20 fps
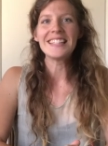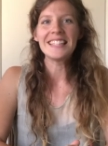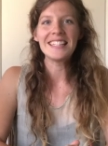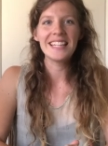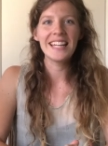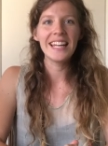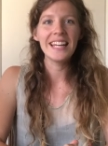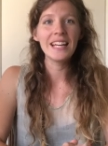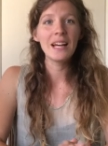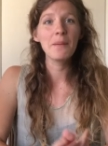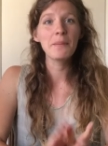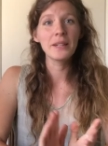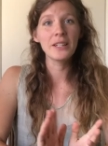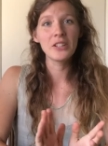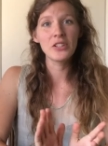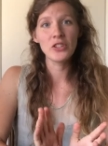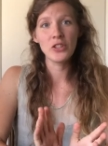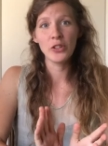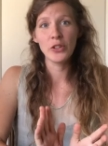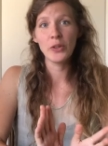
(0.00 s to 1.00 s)
Today I'm going
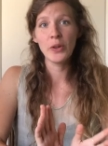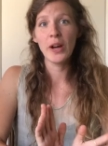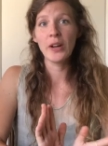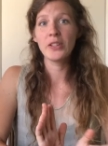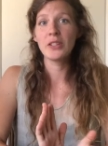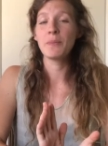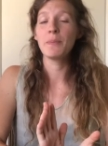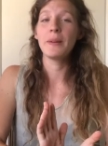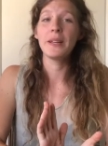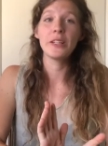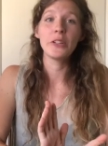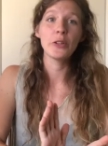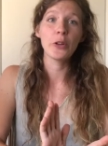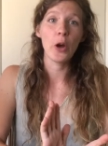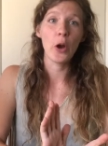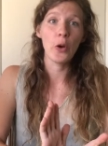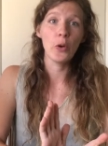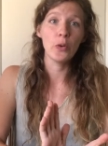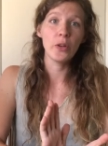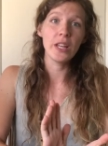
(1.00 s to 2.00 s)
to show you how to make
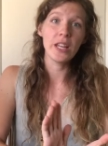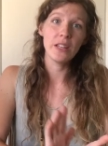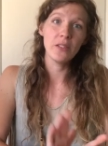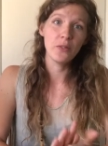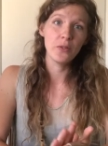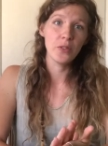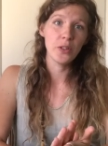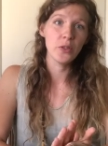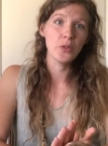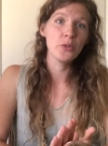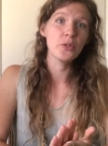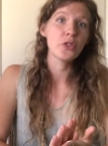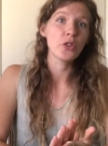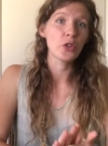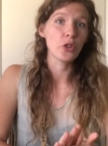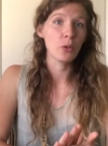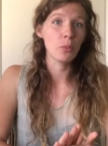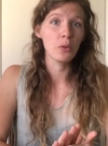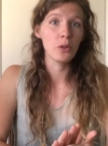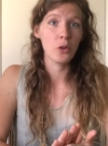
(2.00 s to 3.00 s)
your own infused
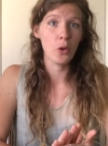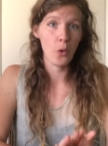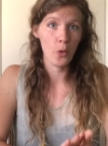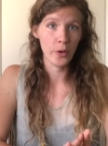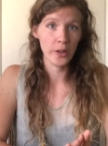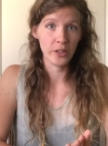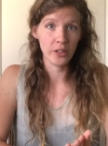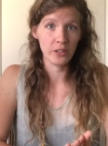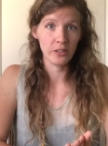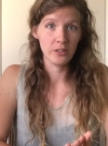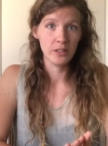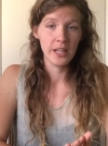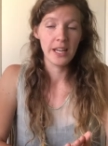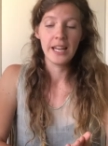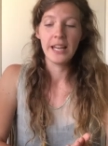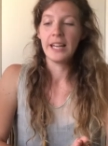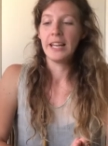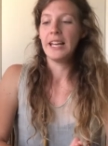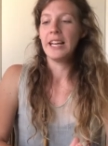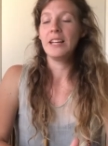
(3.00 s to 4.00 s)
herbal oil.
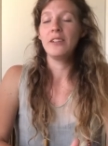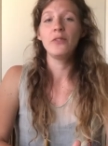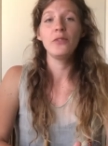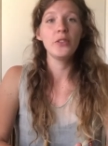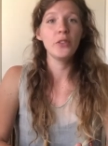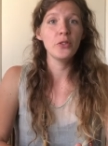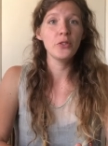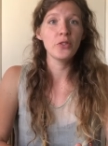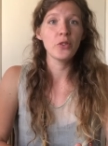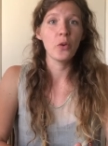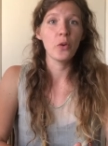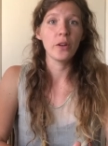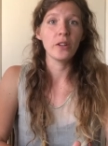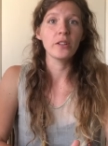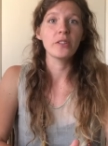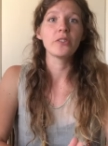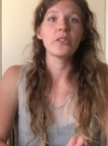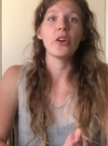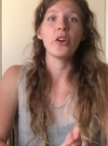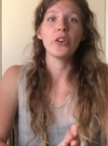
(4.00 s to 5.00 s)
Infused
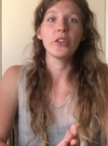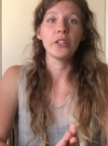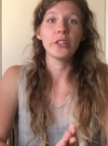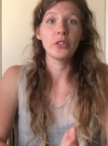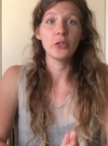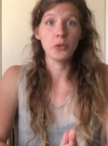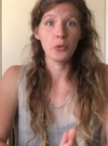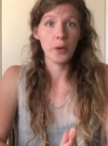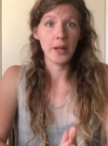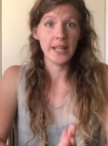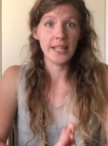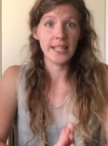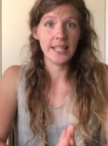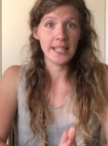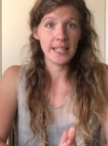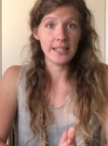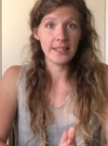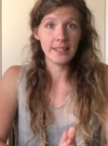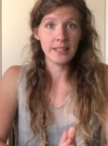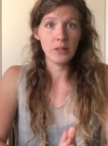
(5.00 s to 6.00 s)
oils are a great,
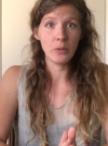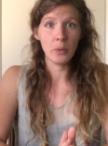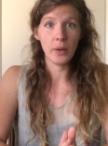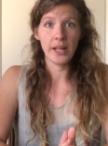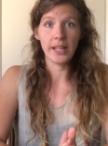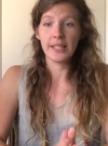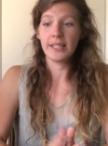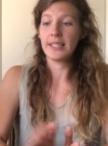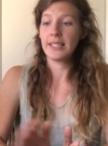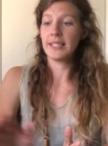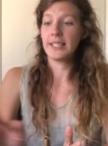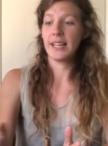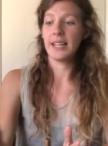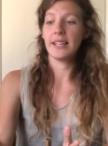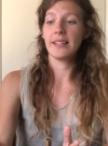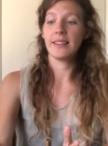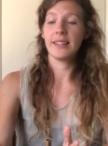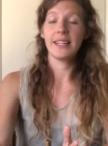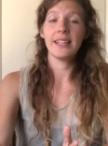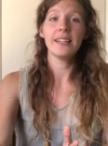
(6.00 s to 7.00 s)
easy way to
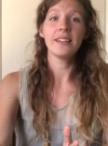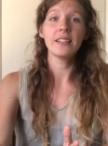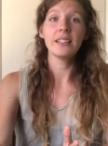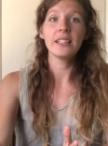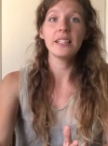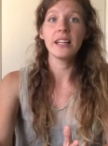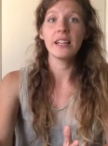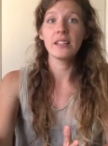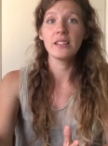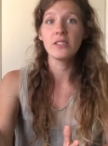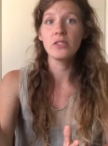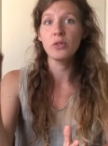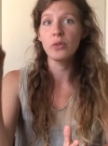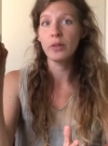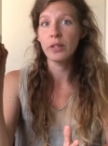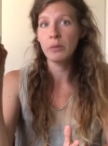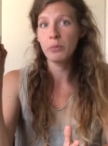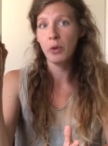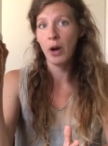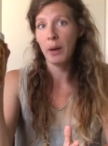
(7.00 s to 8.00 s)
take the healing and
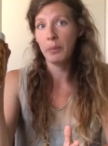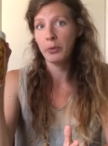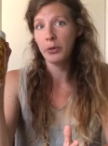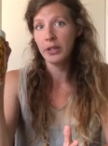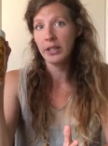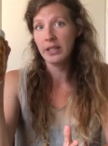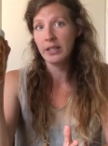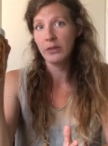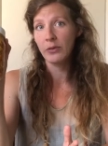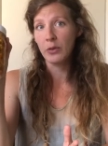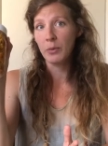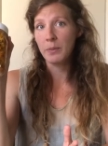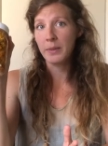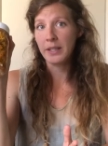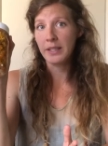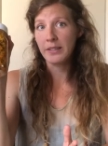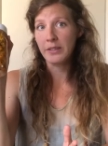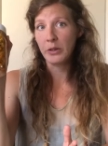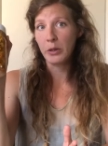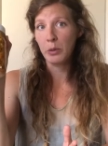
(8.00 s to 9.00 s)
soothing properties from
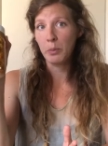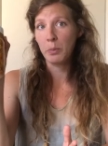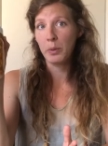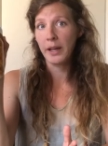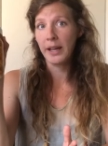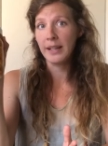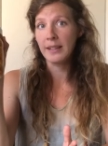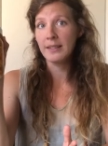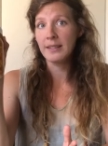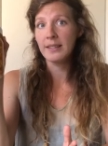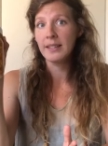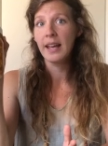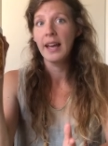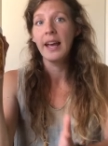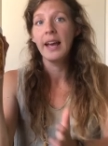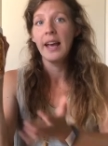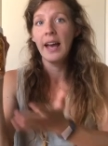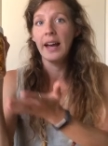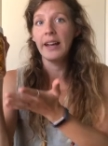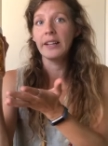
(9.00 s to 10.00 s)
medicinal plants
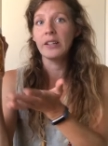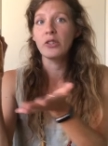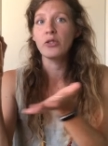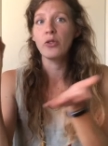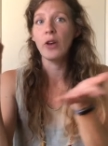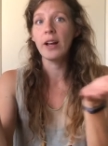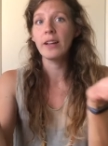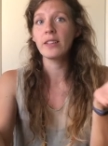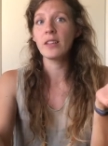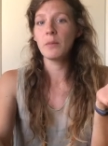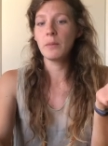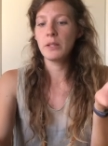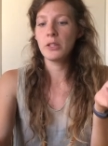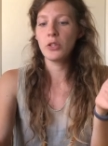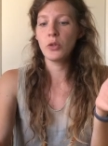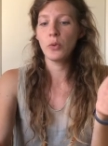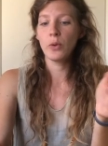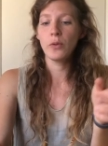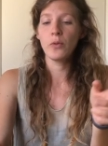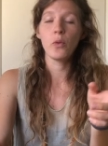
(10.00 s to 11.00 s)
and extract them
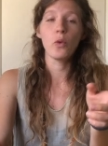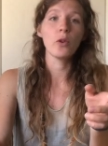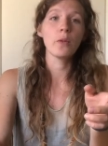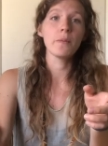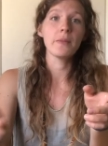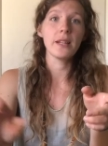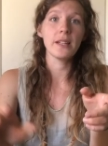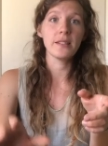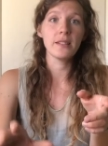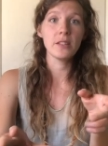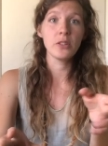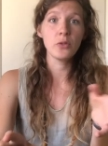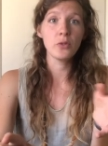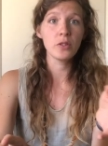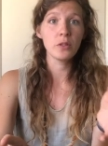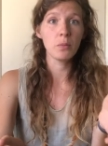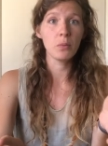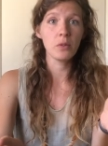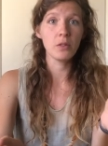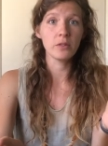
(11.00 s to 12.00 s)
into a form that's
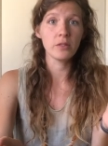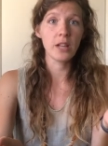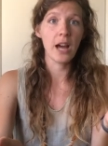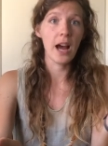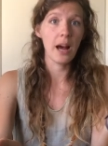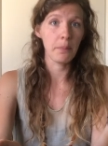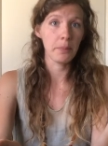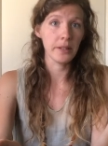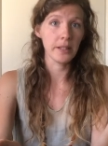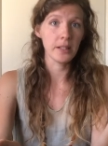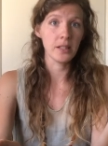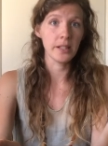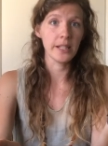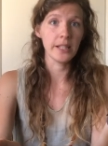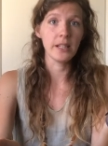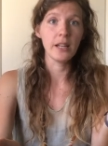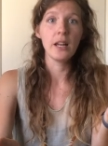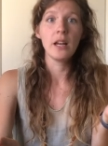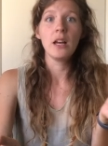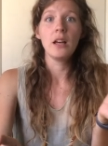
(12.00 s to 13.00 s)
usable
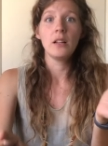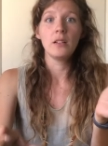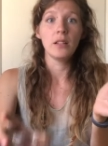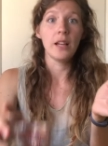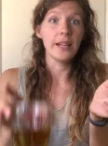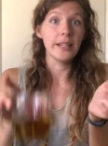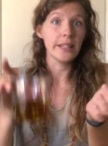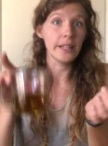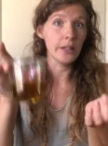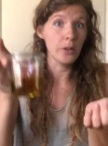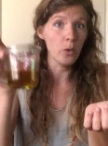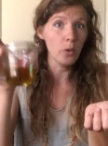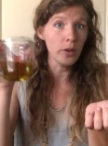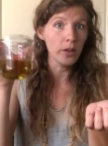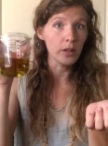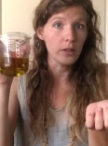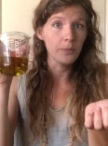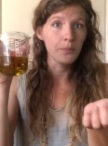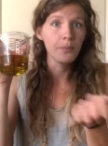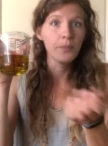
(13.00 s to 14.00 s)
topically, like an
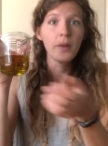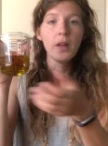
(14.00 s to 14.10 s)
oil.